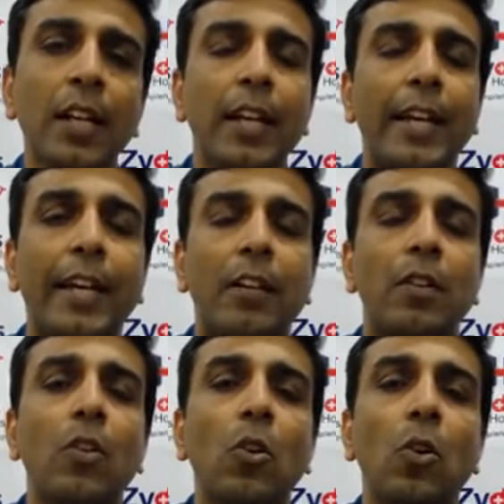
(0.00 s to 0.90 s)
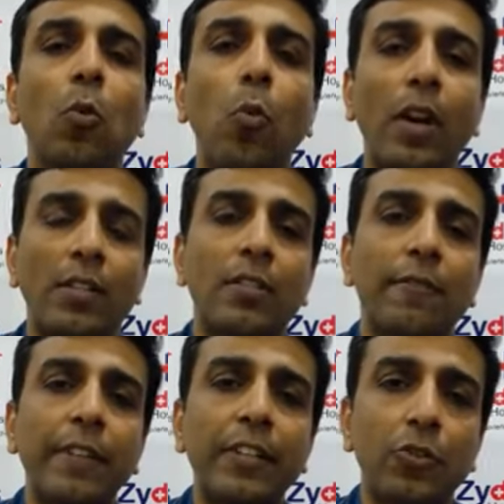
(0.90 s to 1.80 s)
And once the
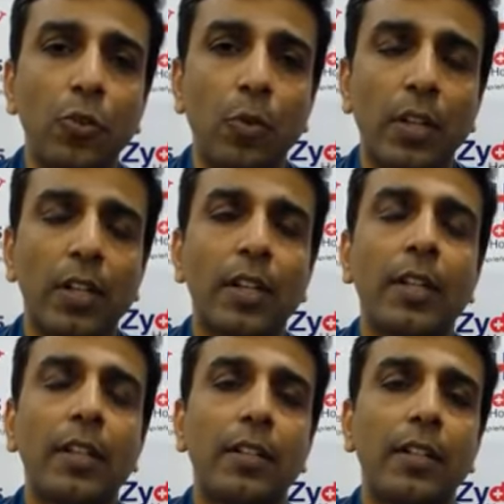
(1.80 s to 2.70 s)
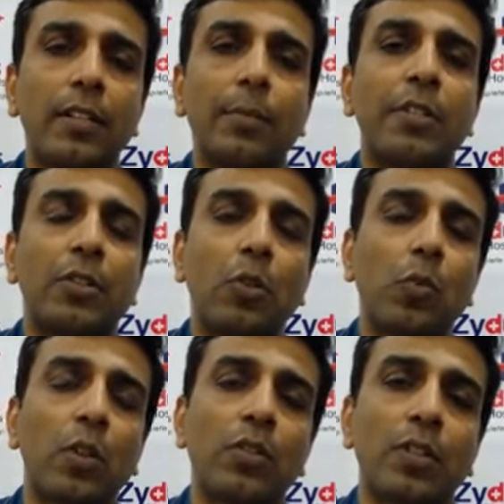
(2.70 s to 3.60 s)
fit's over, turn the patient
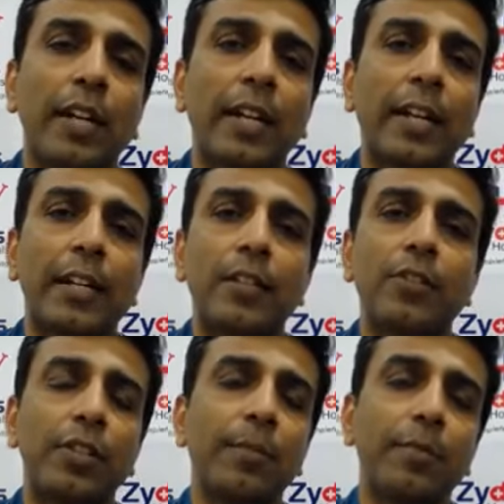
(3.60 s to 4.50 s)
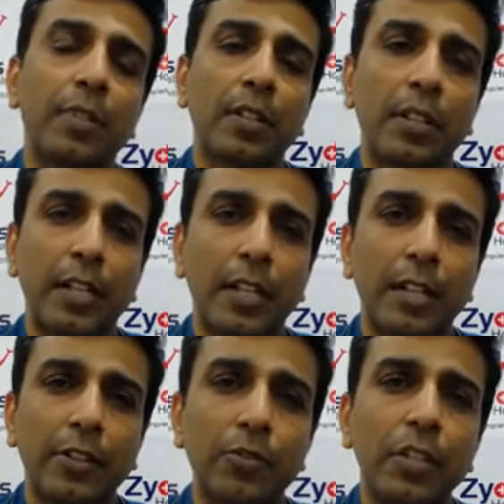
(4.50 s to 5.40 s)
on one side and shift
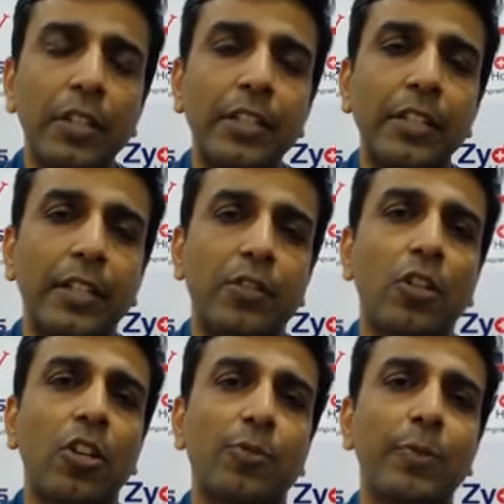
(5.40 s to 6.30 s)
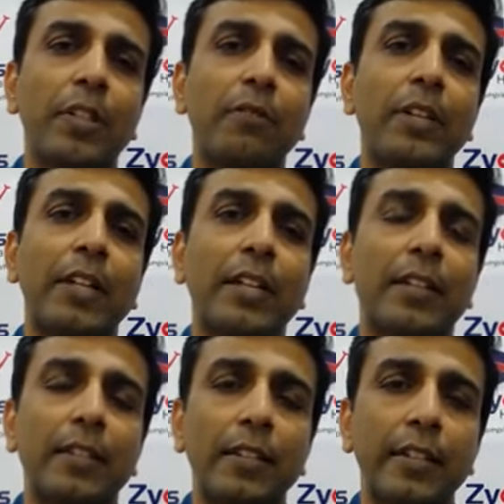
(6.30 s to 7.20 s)
to the nearest hospital
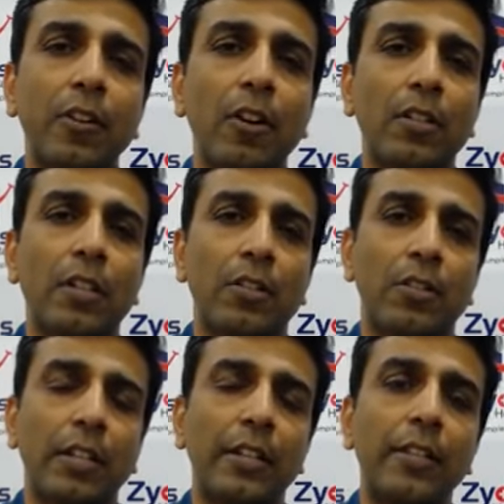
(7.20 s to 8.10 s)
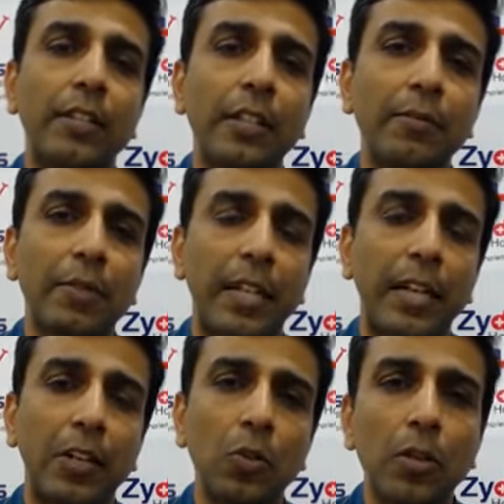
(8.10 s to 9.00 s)
where the doctors and the team
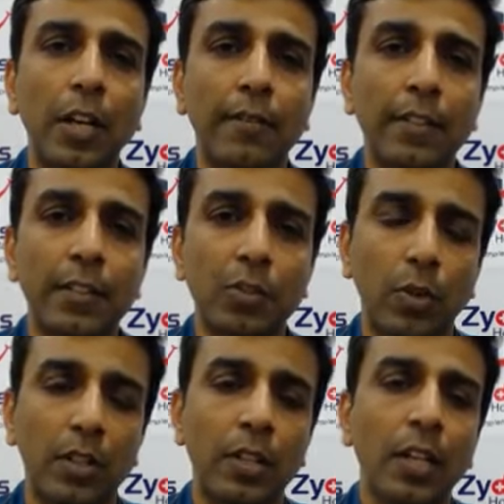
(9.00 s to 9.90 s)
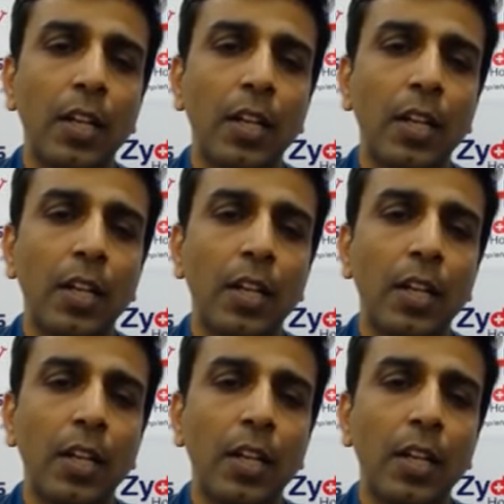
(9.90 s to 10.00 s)
can look after this one.